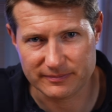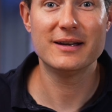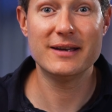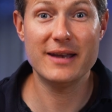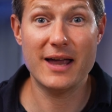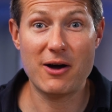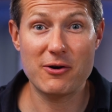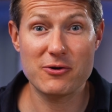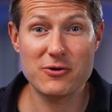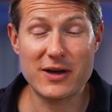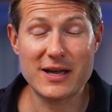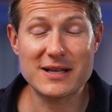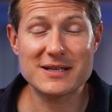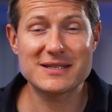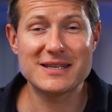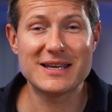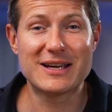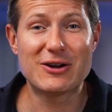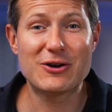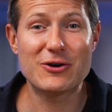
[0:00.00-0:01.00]
Now you can
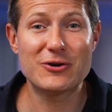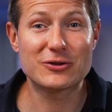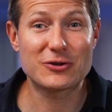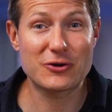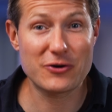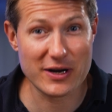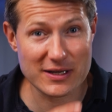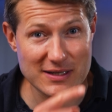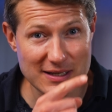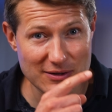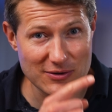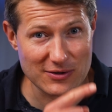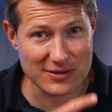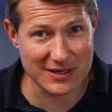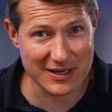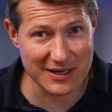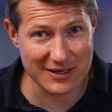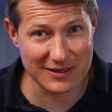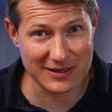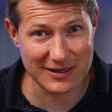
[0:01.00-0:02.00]
see Claude creating the
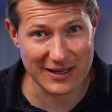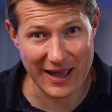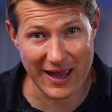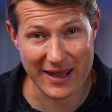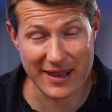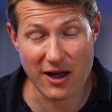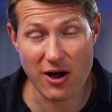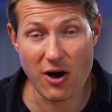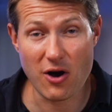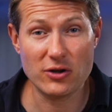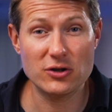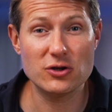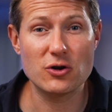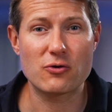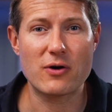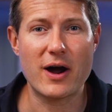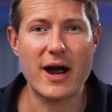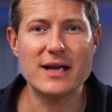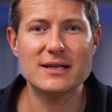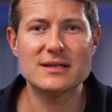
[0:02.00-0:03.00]
skill, and on the
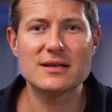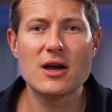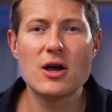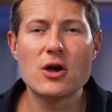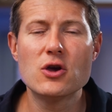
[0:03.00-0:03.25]
right,